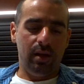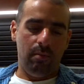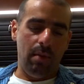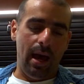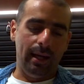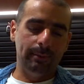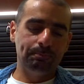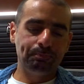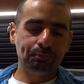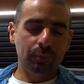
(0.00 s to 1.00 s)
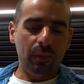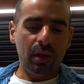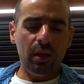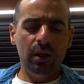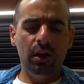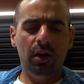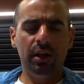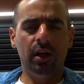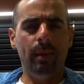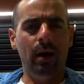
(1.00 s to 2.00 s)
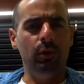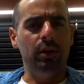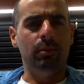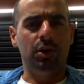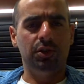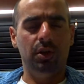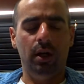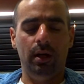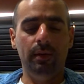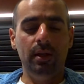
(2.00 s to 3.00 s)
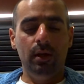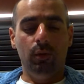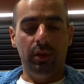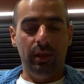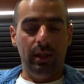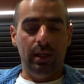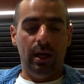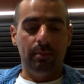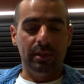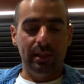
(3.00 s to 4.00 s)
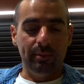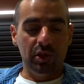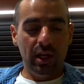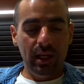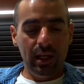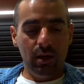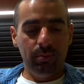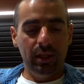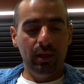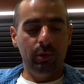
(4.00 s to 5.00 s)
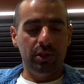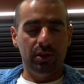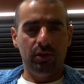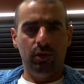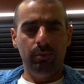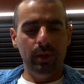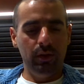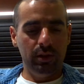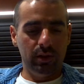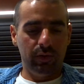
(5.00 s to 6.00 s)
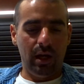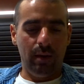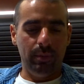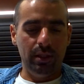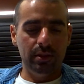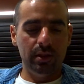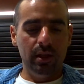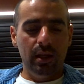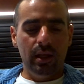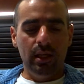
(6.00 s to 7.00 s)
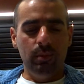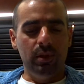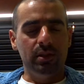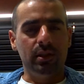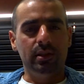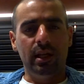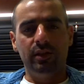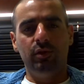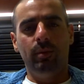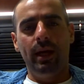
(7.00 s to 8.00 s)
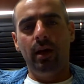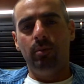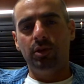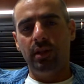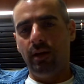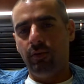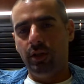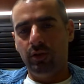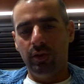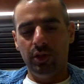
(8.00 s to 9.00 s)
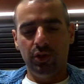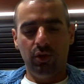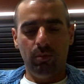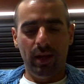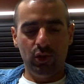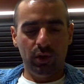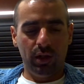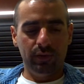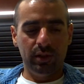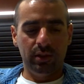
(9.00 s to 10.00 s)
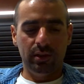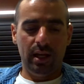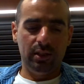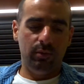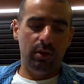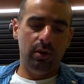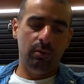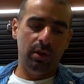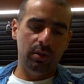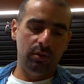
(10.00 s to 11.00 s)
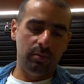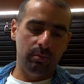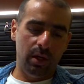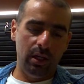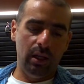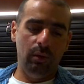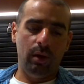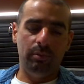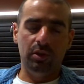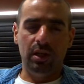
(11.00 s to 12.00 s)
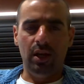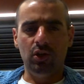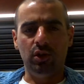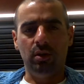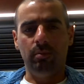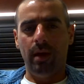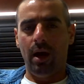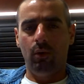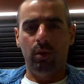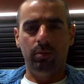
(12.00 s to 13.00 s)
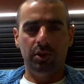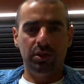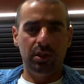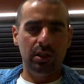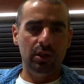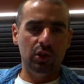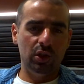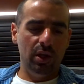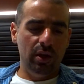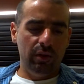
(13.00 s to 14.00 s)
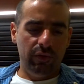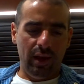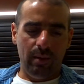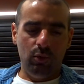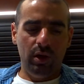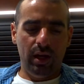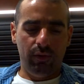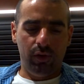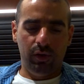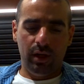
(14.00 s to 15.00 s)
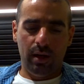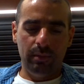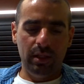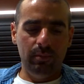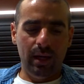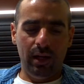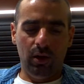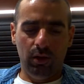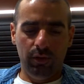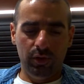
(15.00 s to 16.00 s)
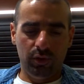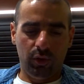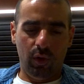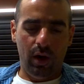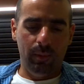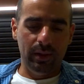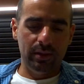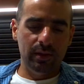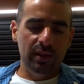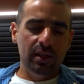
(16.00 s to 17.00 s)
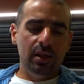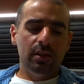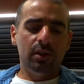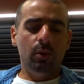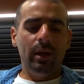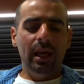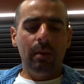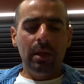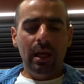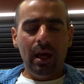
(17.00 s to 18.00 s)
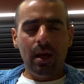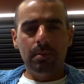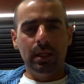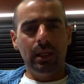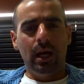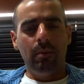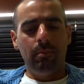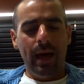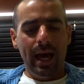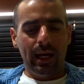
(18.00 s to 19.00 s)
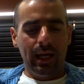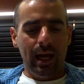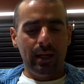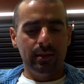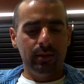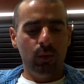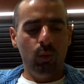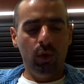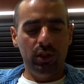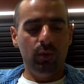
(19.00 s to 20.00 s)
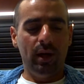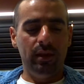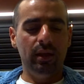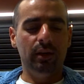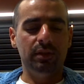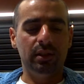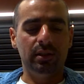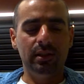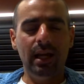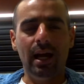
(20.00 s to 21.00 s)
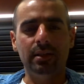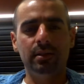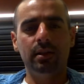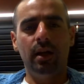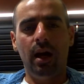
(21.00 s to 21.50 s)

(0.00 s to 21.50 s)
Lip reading: I'm Back. He'd already come out with the Slim Shady LP, which had sold millions of copies. He'd been successful by almost every traditional metric of success, whether you want to use money, reputation, power, prestige, fame, whatever. He'd met all of those requirements. So when Eminem in I'm Back asks, what do I think of success?